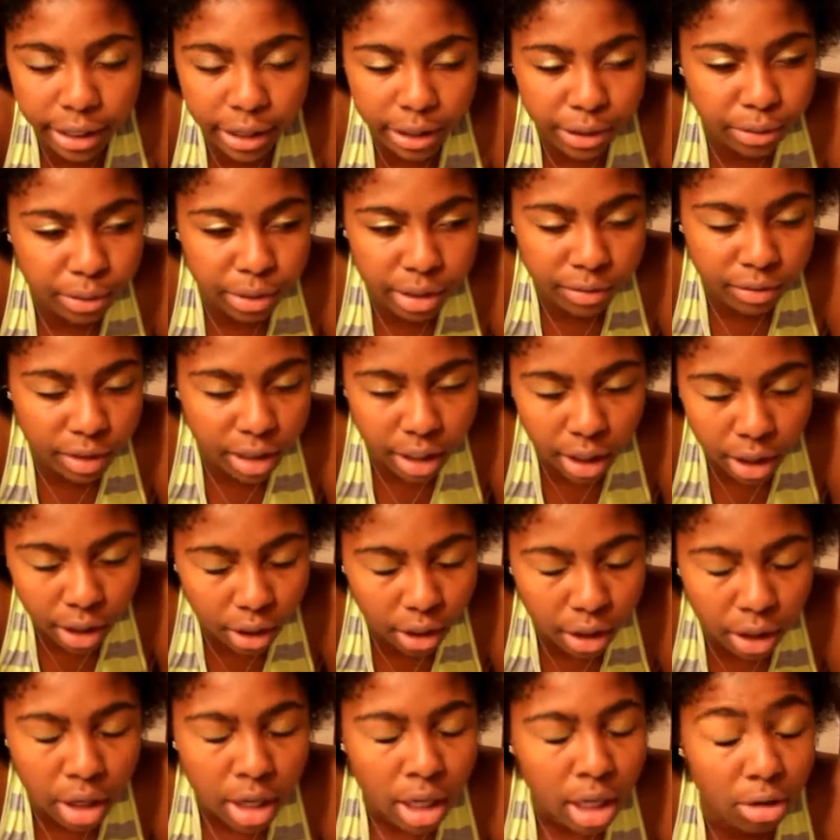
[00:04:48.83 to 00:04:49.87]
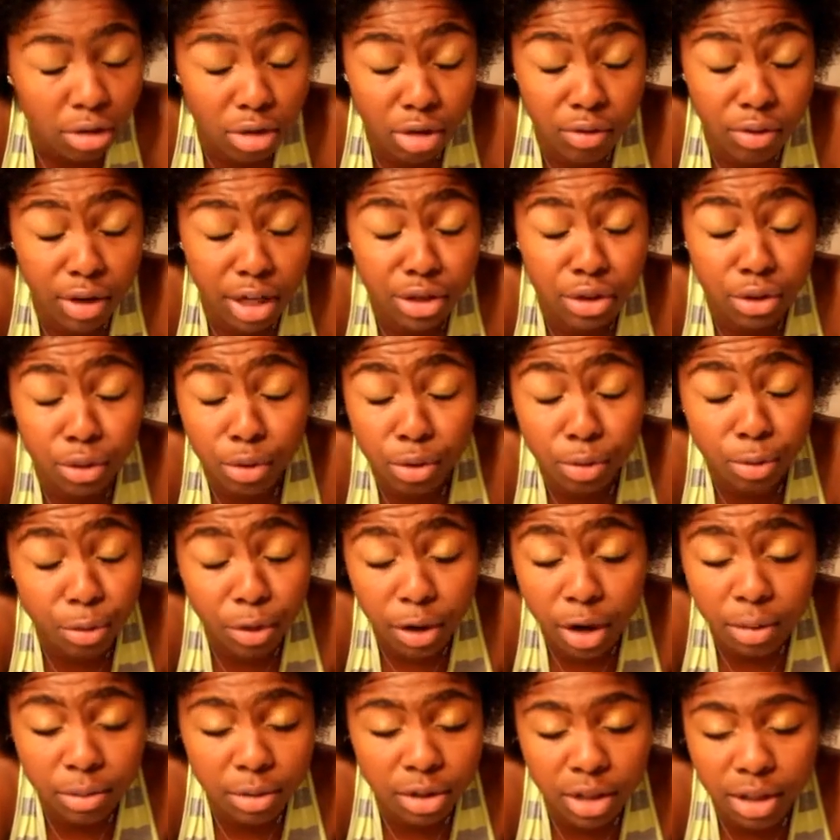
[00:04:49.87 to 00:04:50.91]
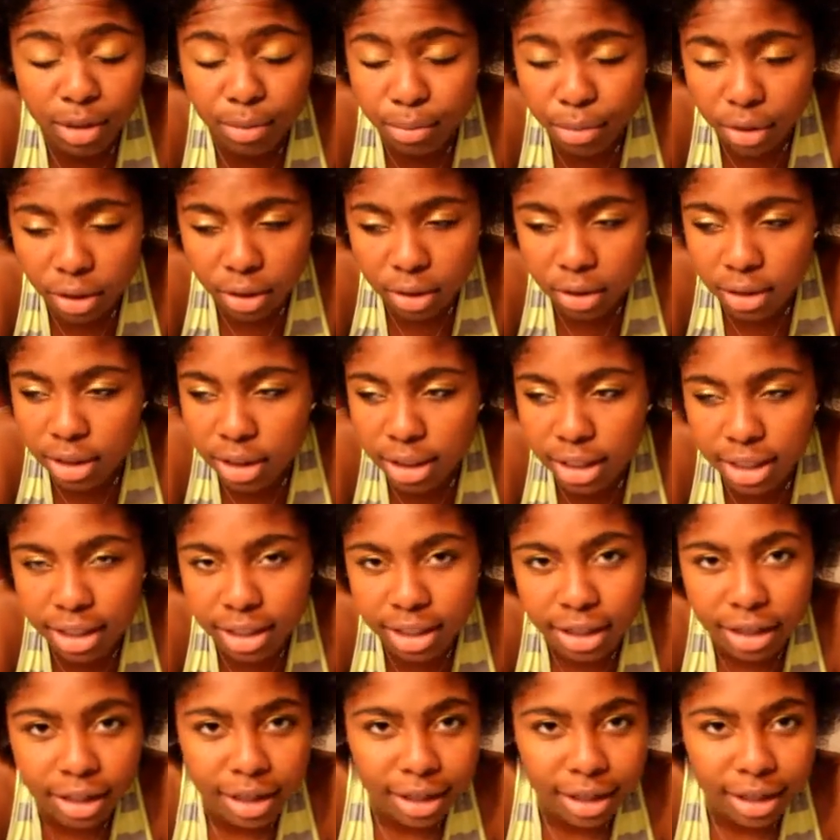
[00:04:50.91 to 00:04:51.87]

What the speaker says: I wouldn't even care, even if I had to go to prom looking bald, like,